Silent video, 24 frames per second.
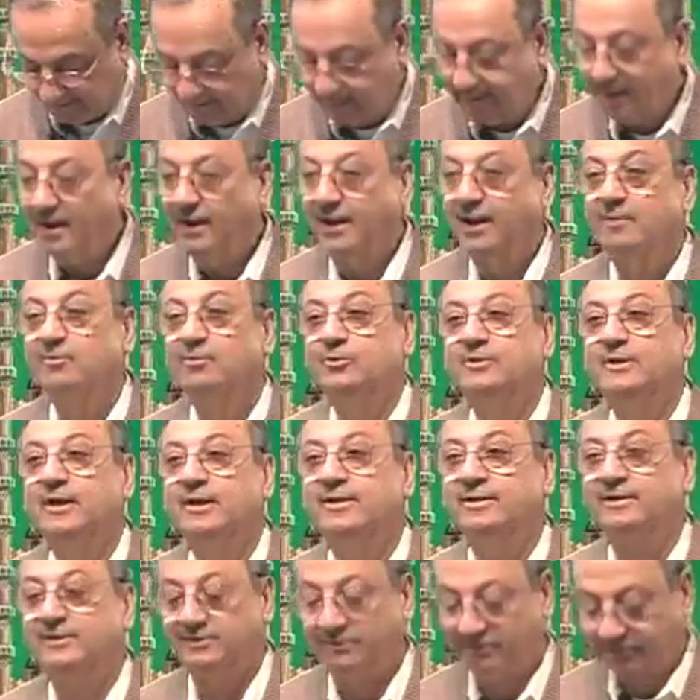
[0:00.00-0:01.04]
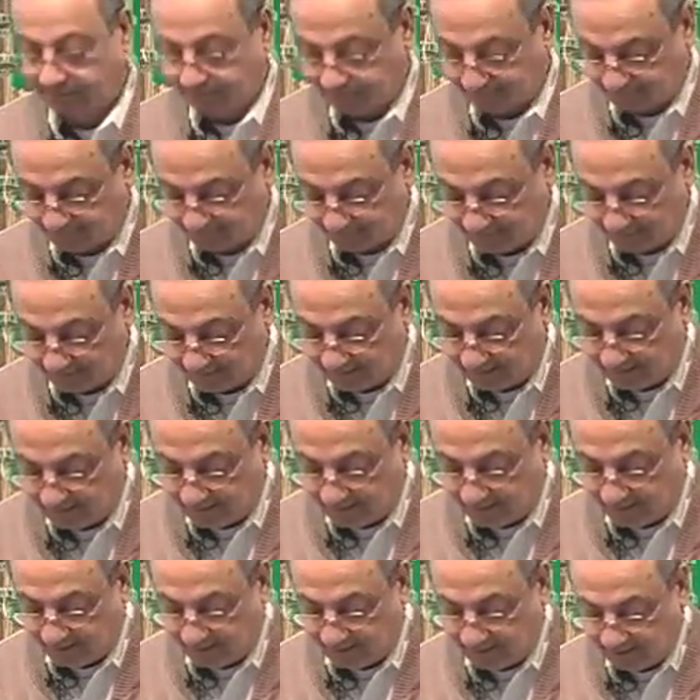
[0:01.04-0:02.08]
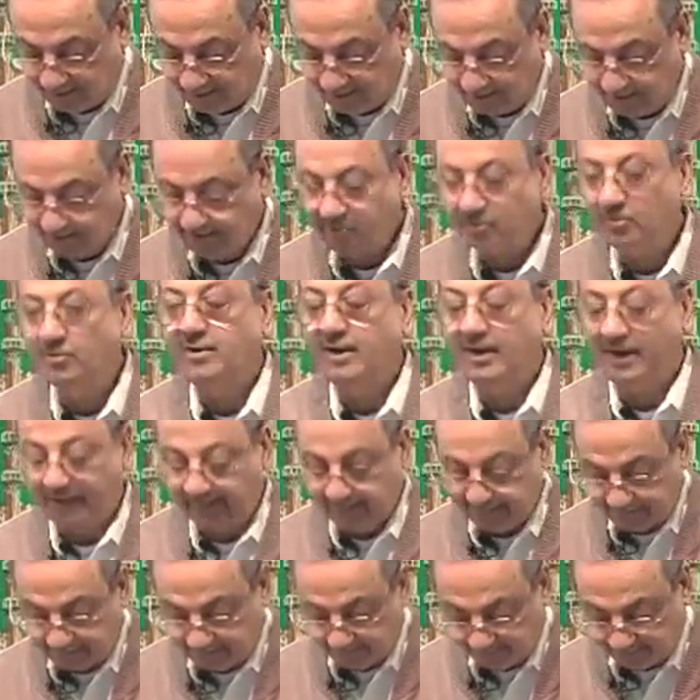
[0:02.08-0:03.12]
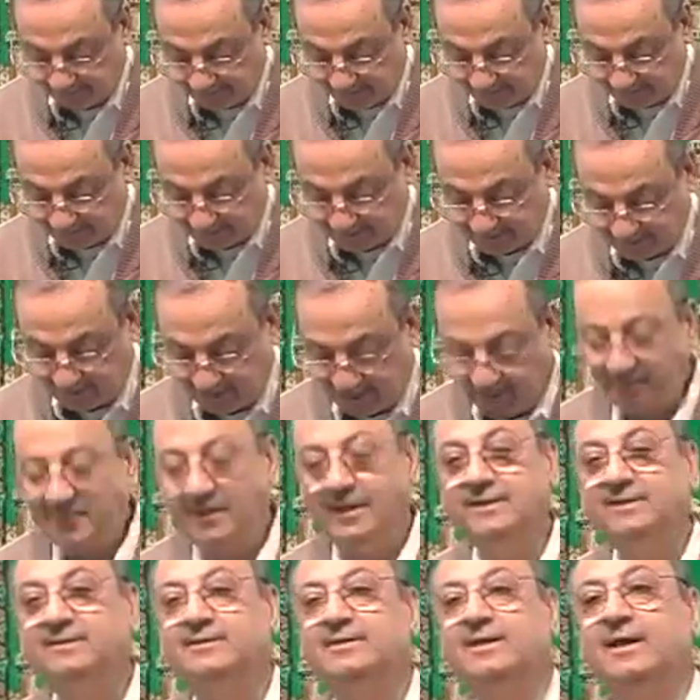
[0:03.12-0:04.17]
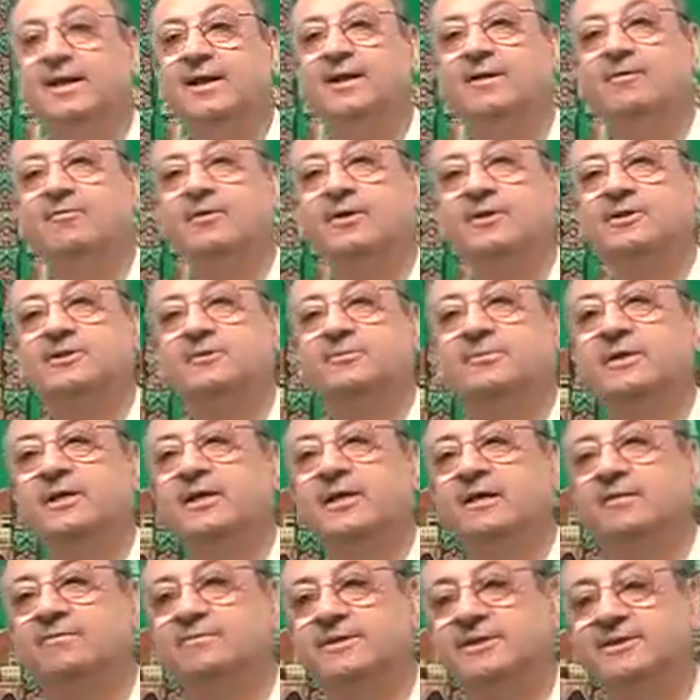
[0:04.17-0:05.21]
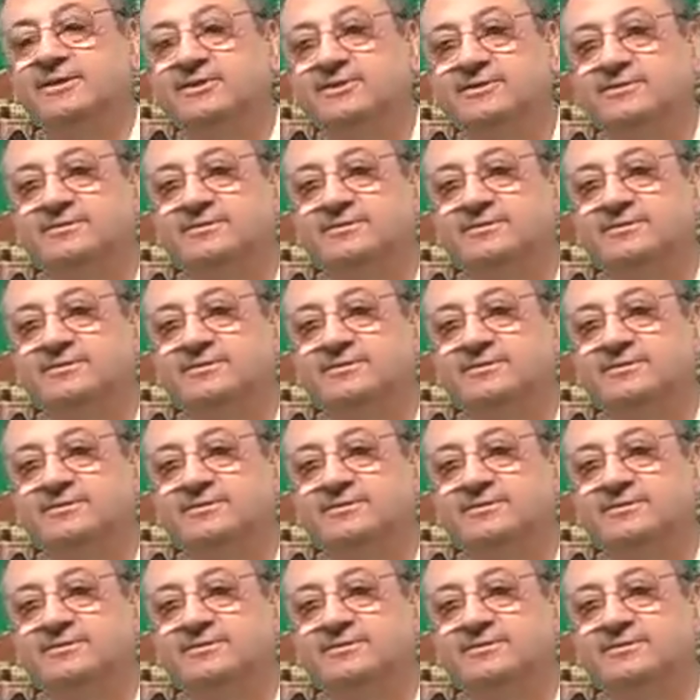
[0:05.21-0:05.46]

Al-Mudarris. Ahdithu ahdan bil Islam anta. What is the meaning of this?